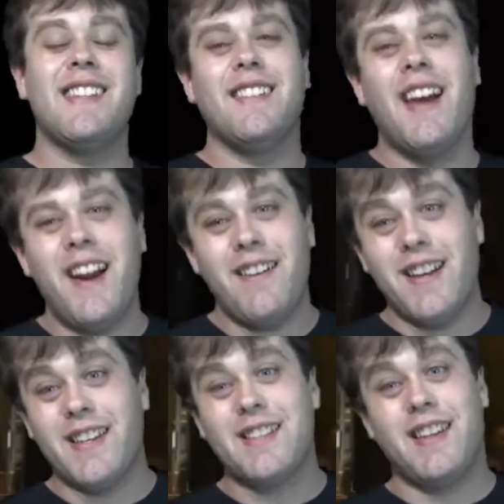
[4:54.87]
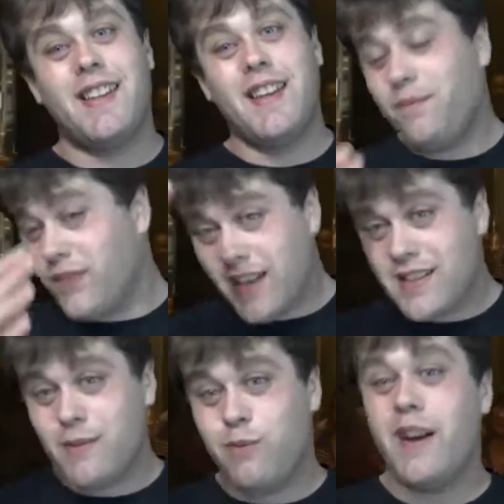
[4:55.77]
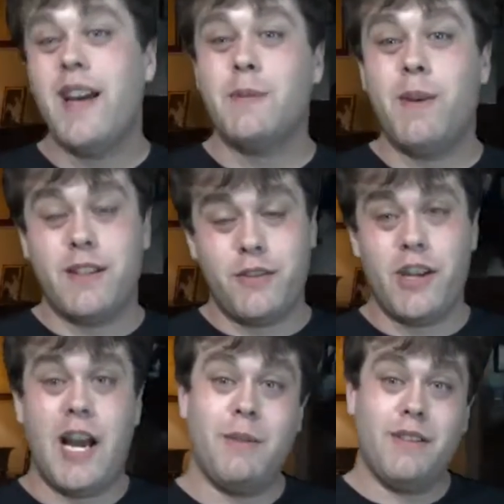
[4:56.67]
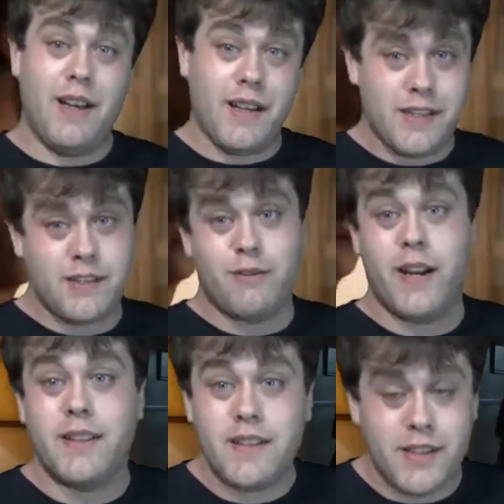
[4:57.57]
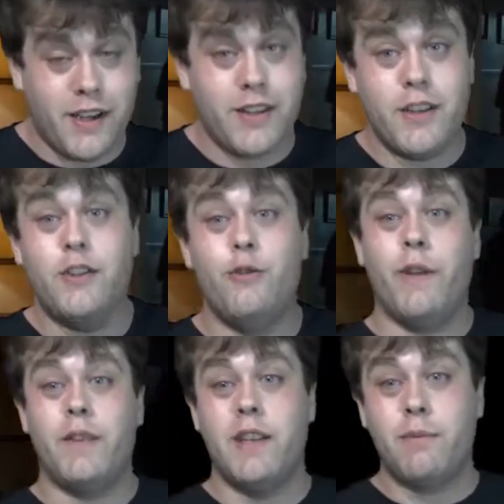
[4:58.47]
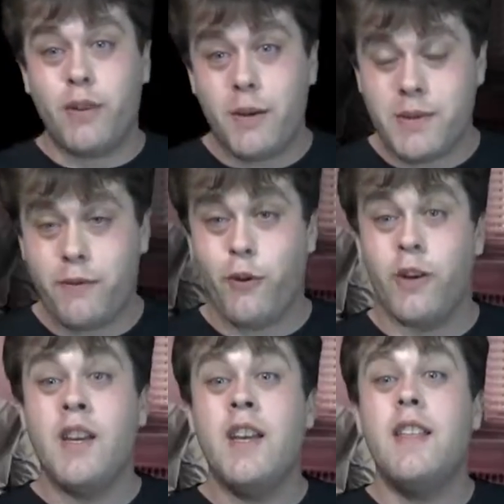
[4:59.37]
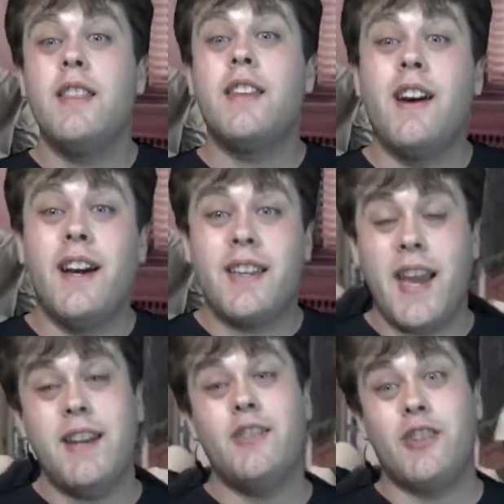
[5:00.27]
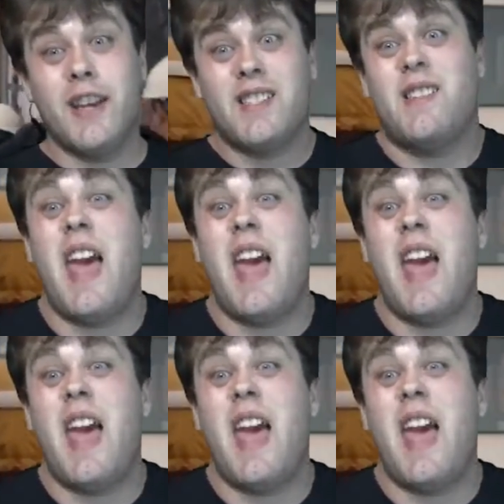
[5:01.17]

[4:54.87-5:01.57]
hilarious. Like, that's just one aspect of Shyamalan's directing style that you do have to give props for. The guy can inject,